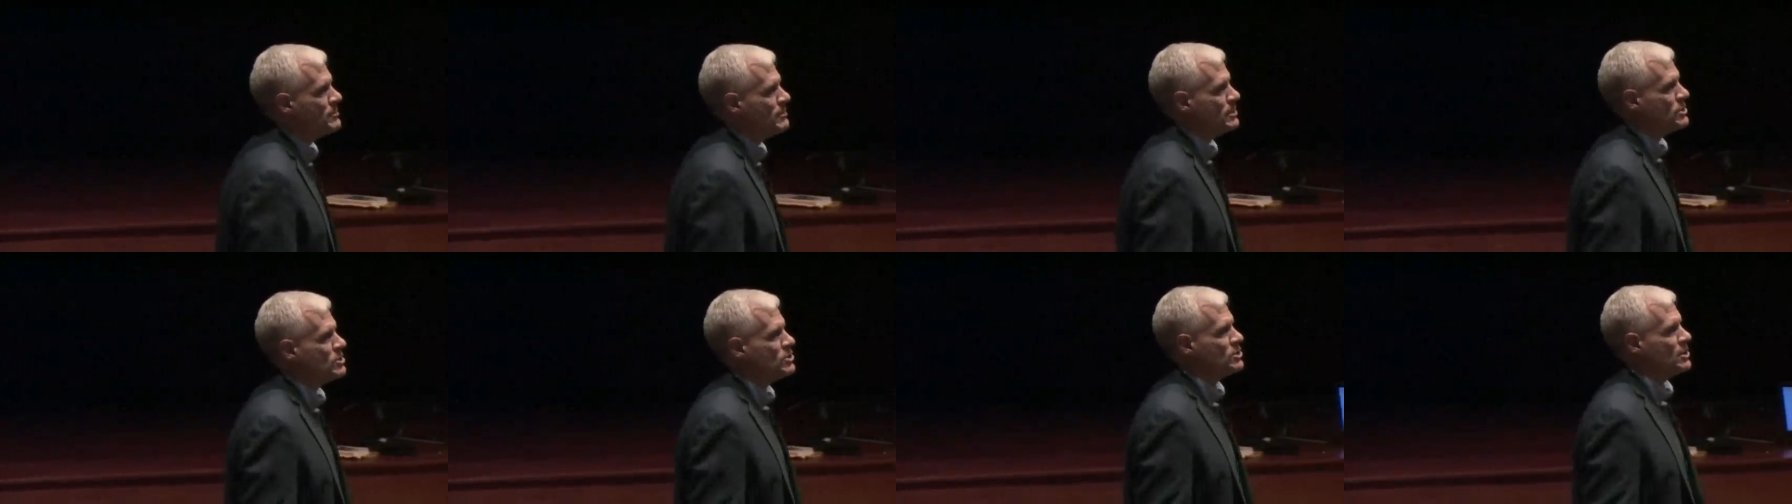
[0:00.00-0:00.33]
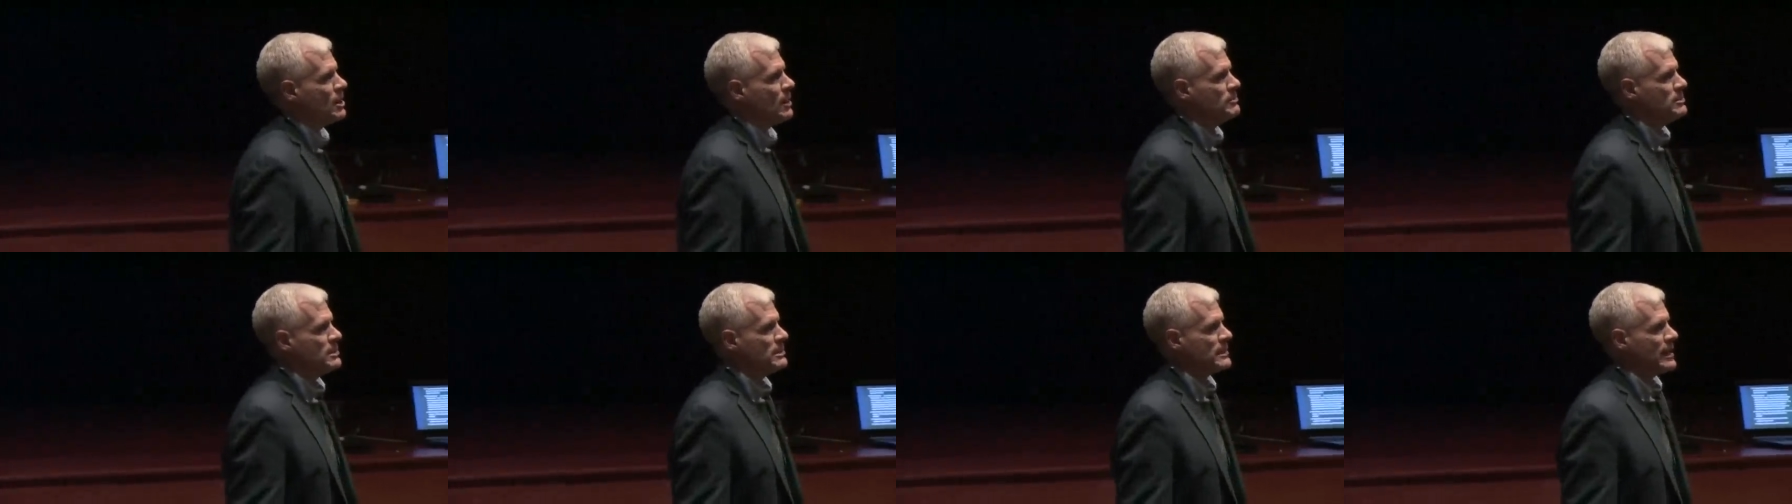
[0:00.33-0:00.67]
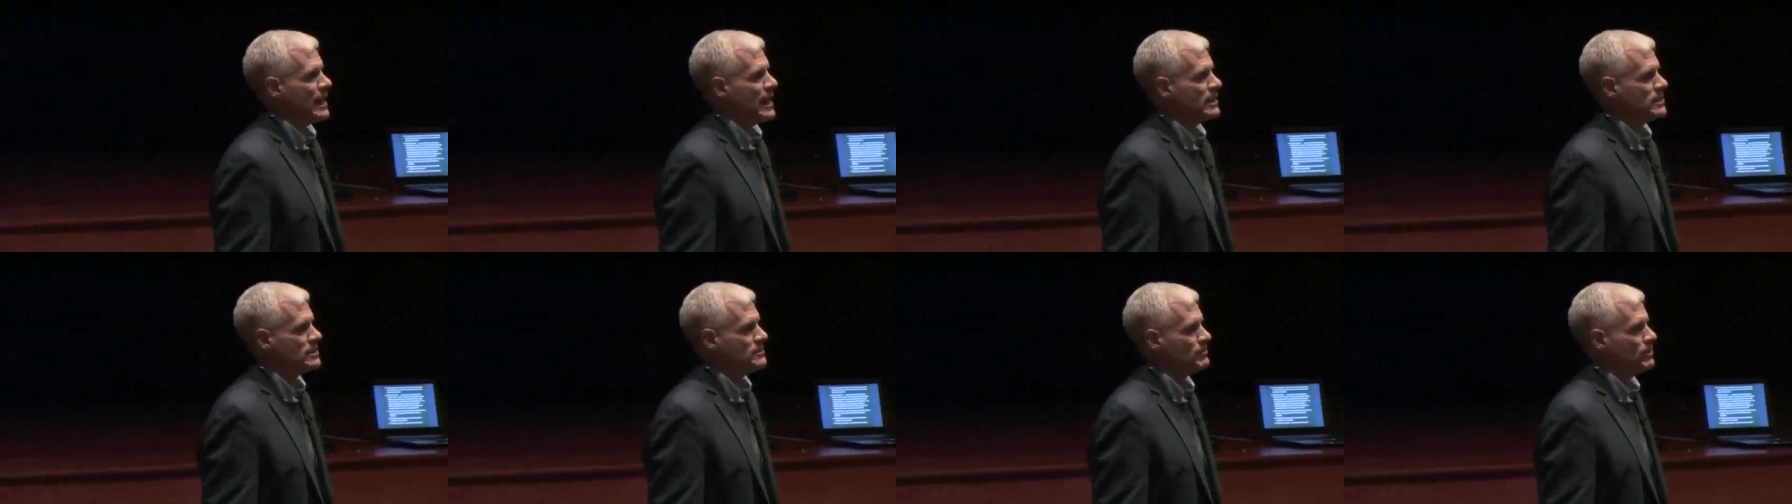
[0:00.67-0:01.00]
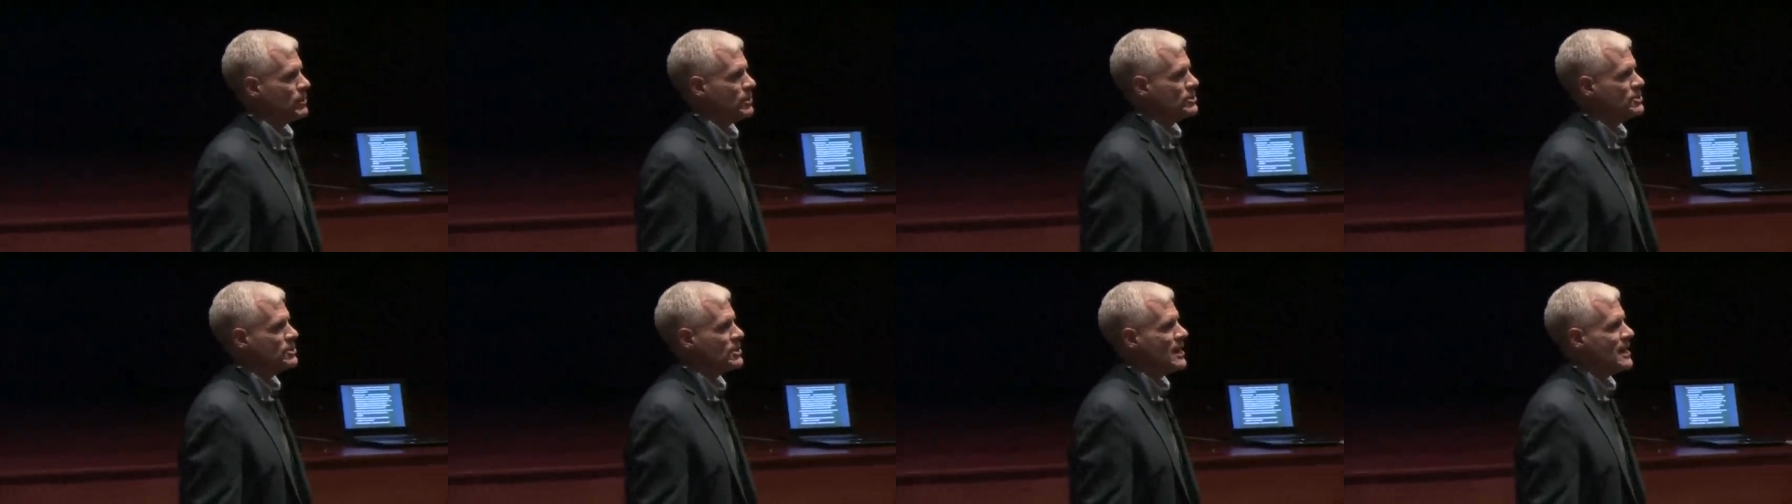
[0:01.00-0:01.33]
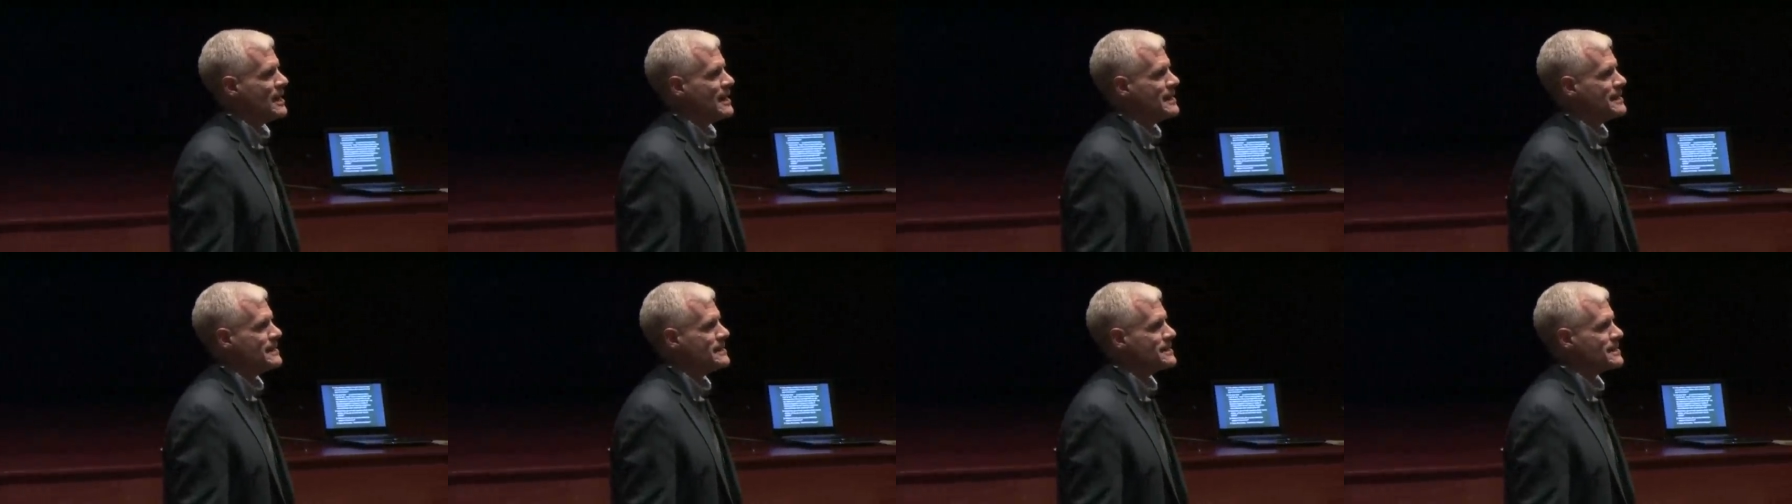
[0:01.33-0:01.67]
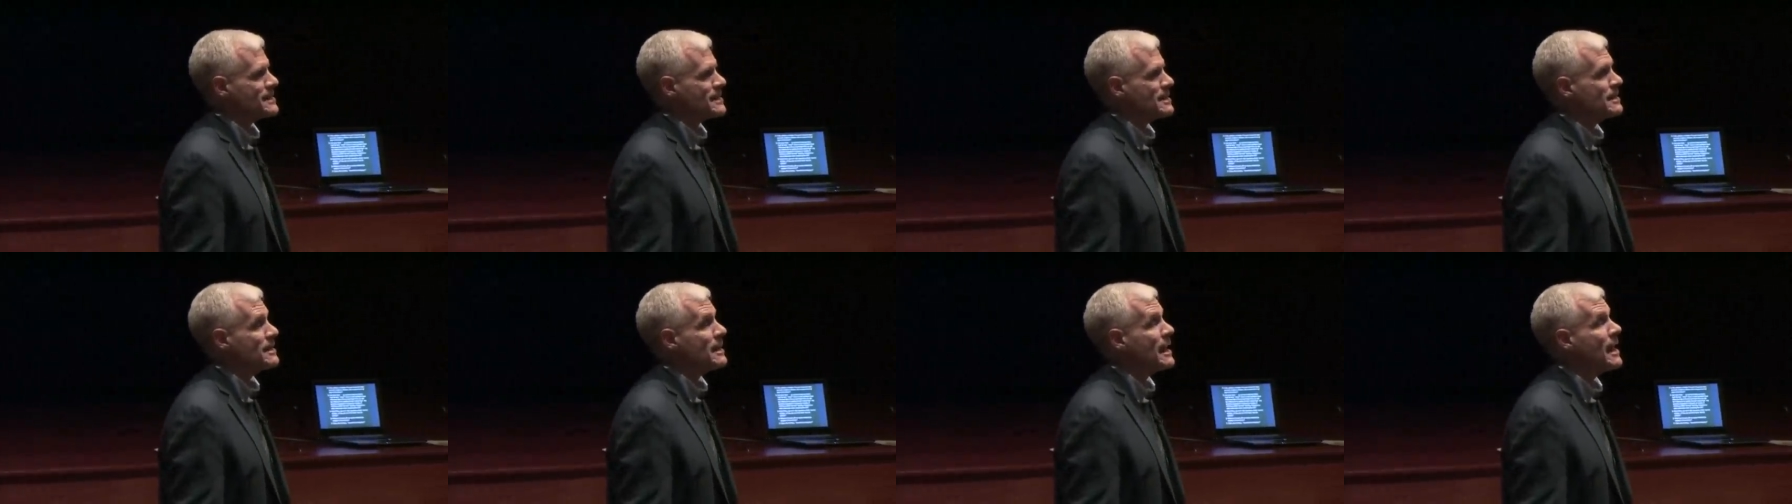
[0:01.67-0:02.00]
to be subject experts
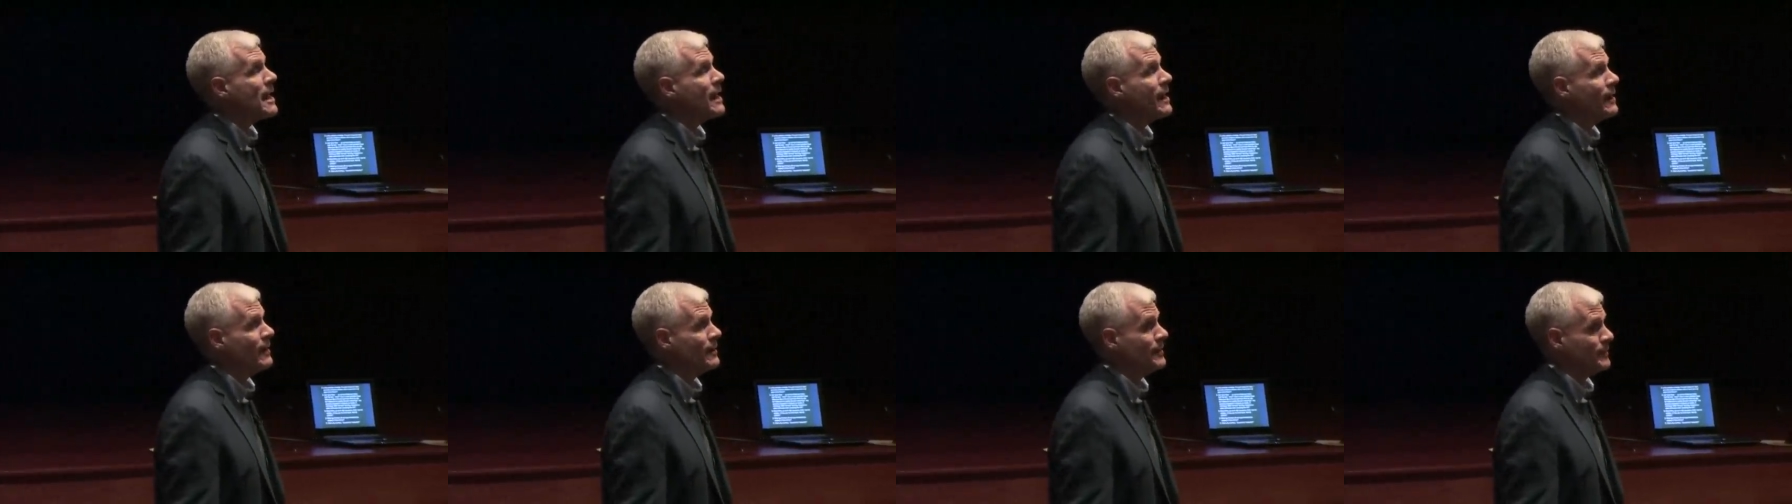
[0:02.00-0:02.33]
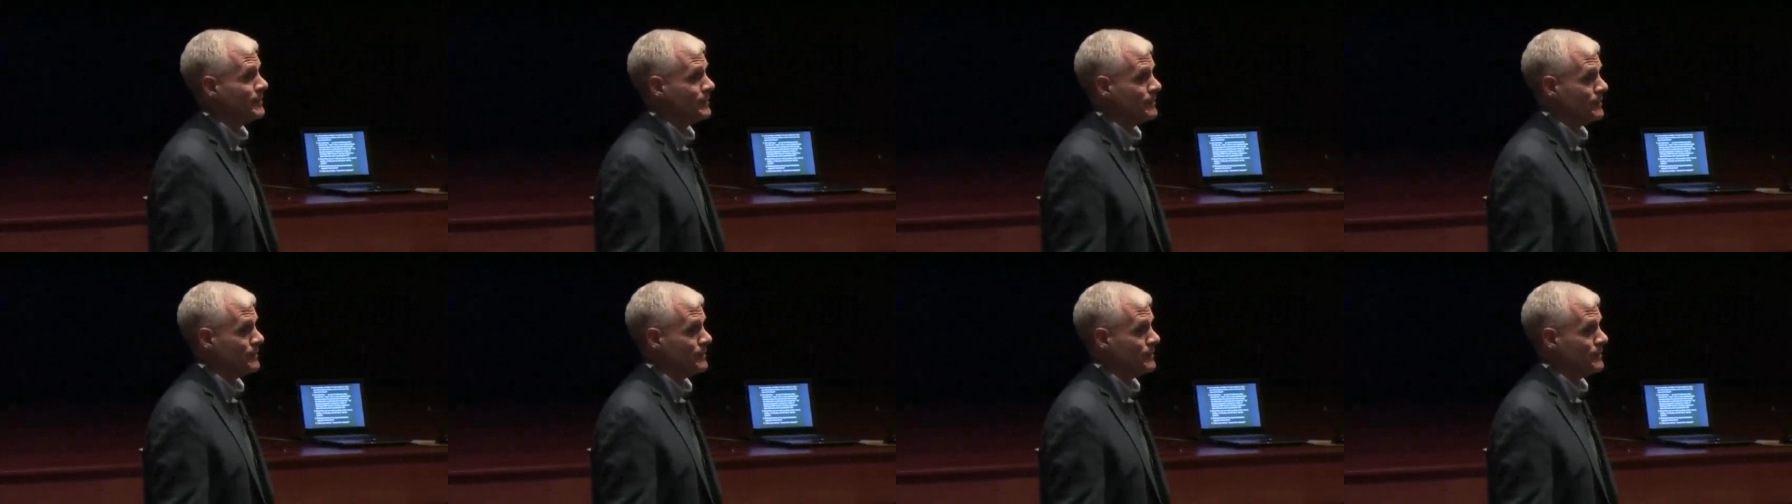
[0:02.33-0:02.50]
declare.